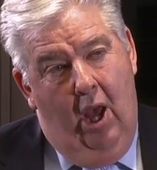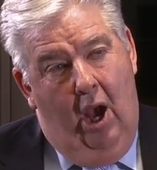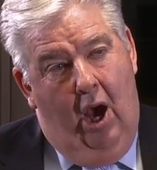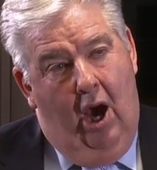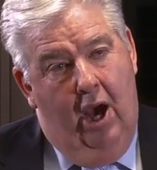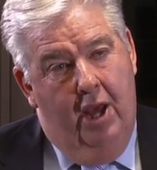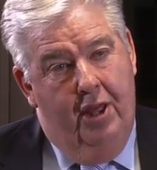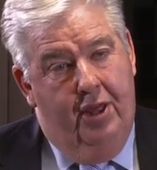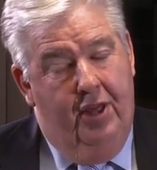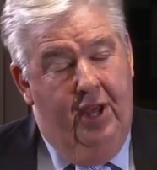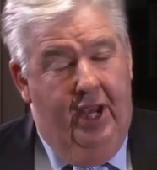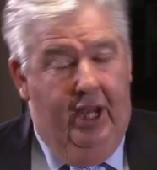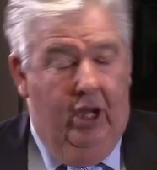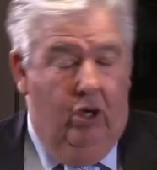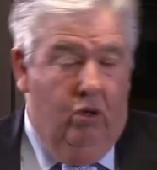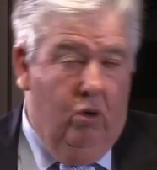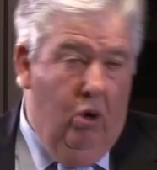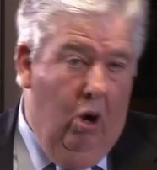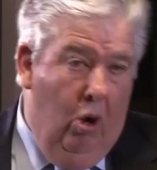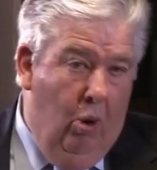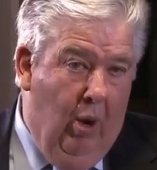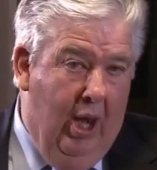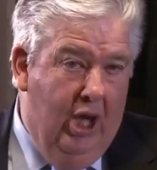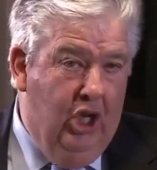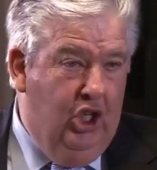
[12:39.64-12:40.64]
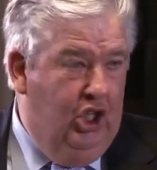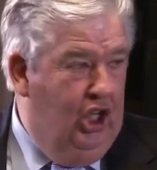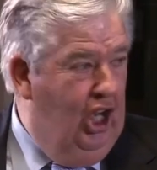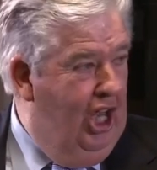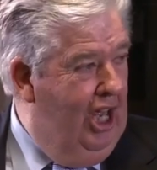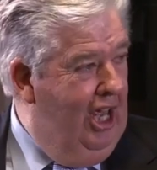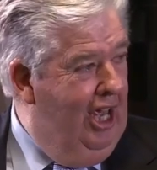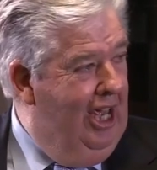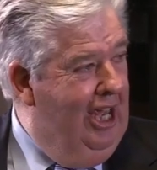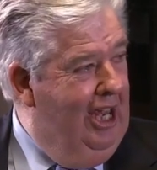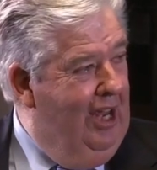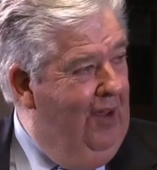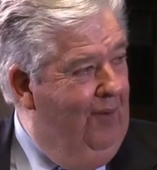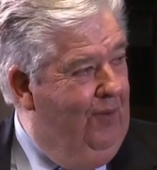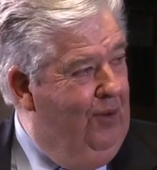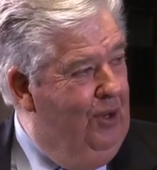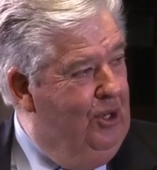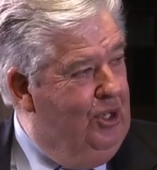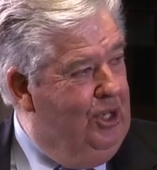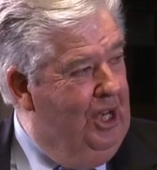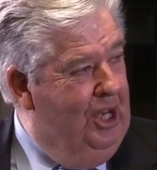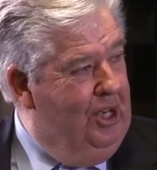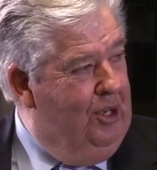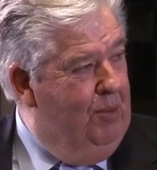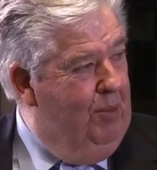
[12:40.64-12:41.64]
I think Croatia, if you
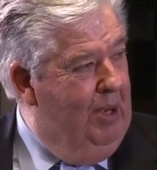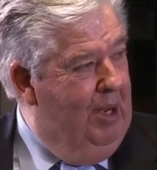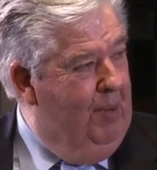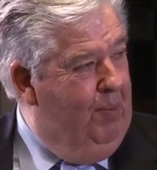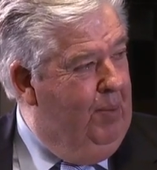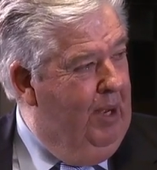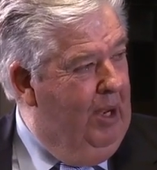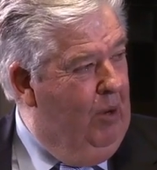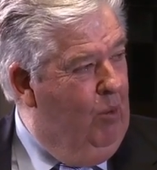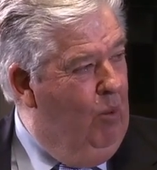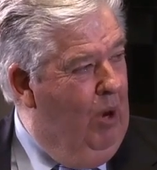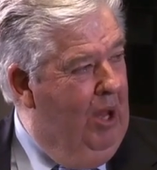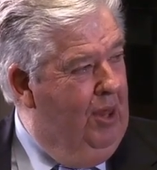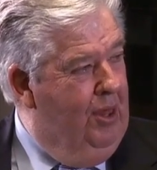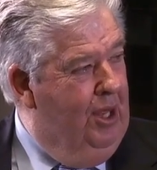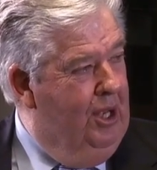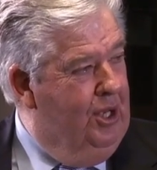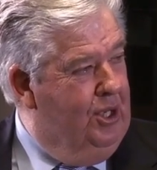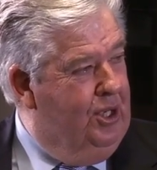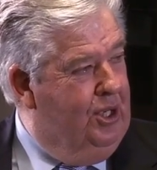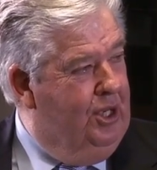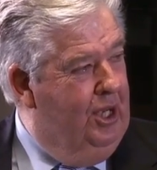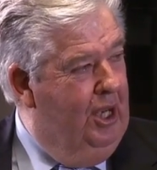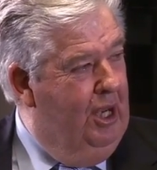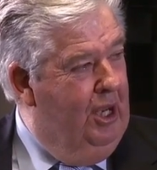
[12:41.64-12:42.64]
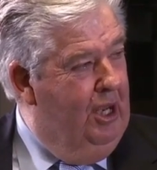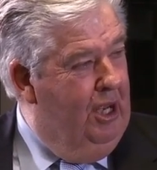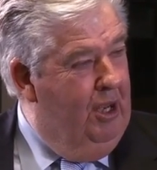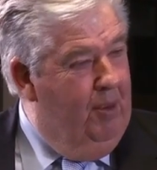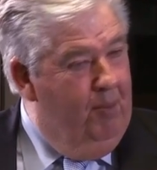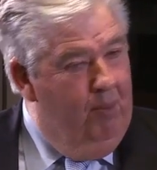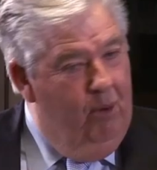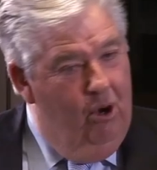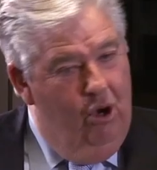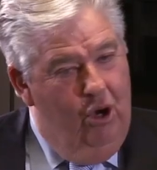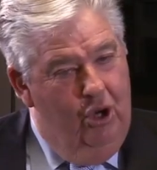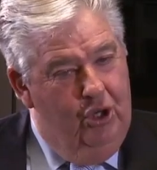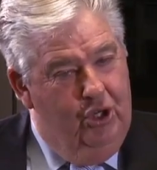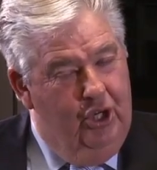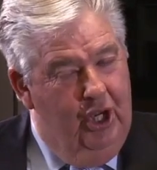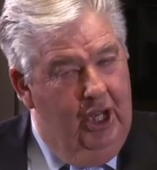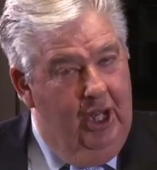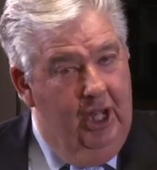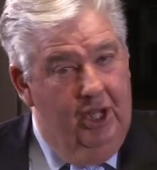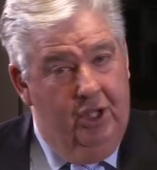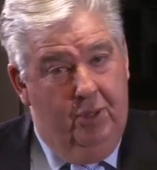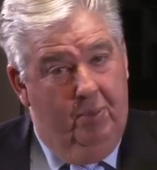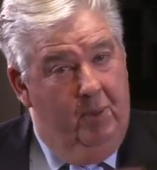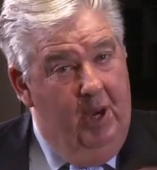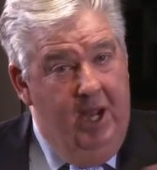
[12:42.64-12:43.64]
said to me, pick one that's emerging,
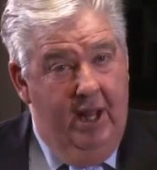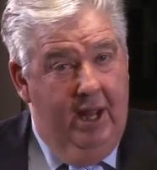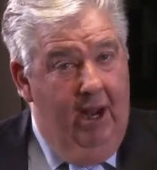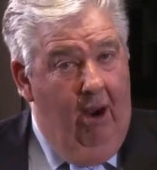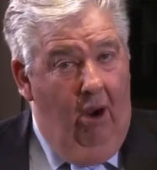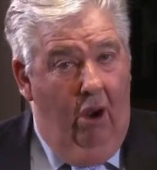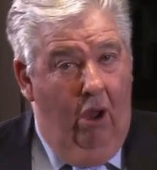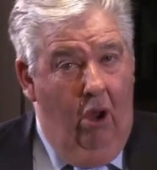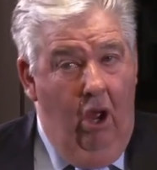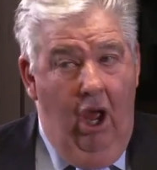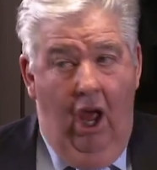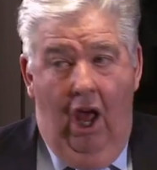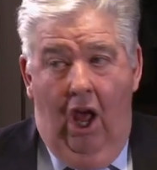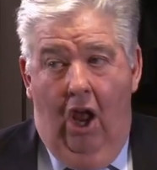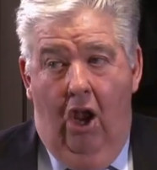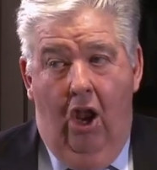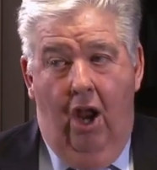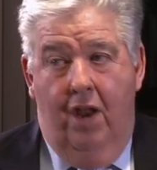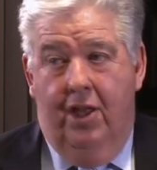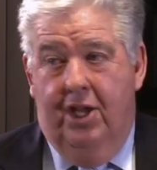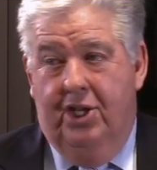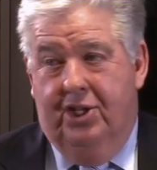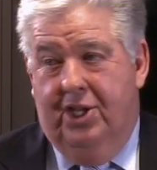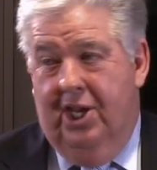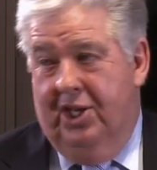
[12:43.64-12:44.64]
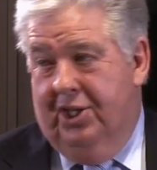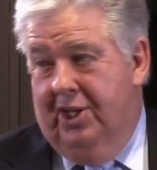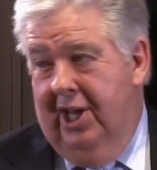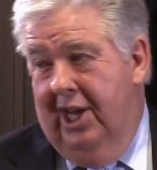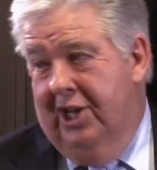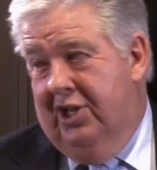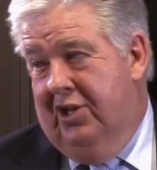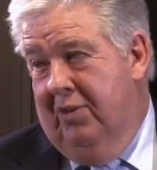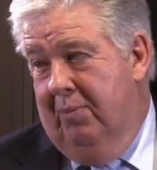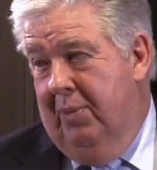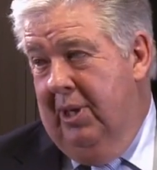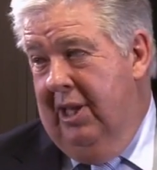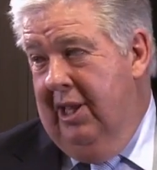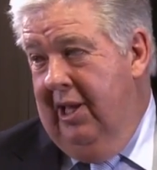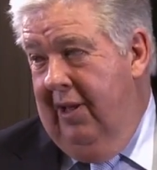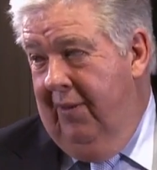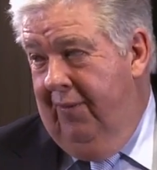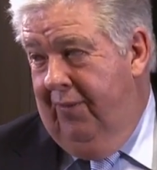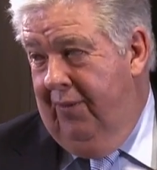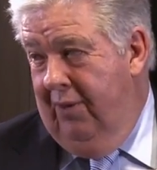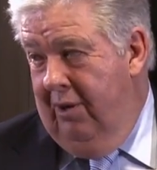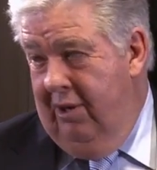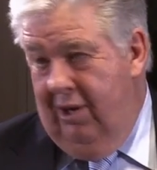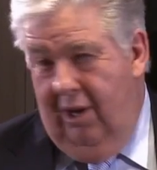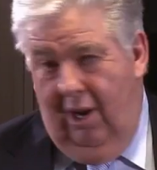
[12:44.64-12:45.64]
it's been there a lot of these destinations have been there
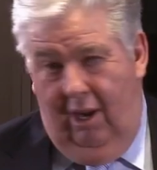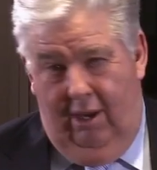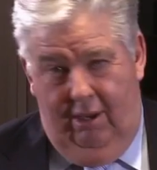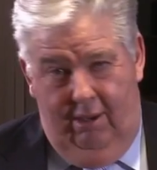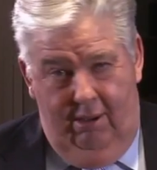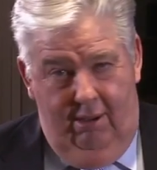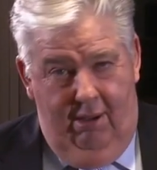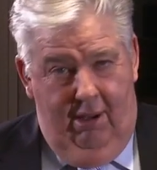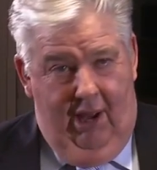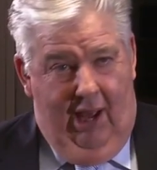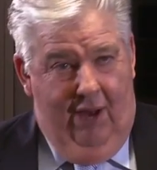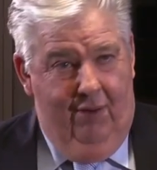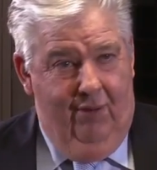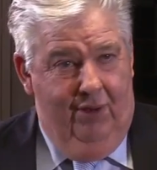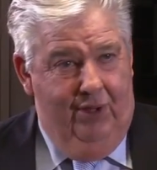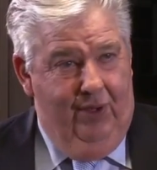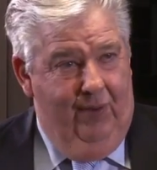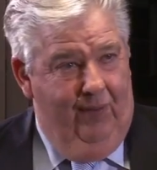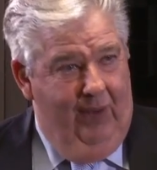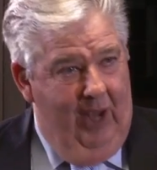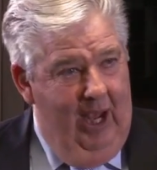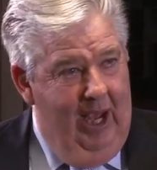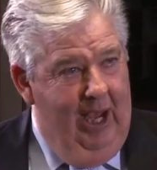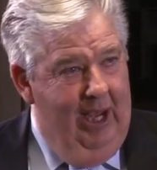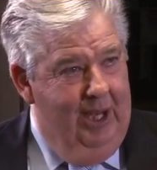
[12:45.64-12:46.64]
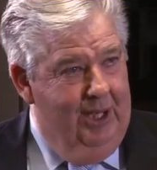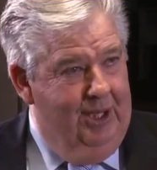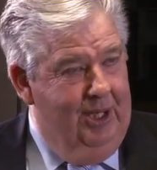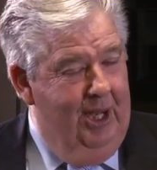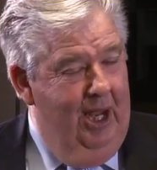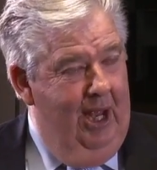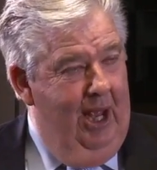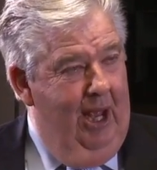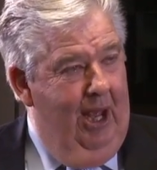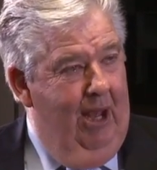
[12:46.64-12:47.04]
for hundreds of years,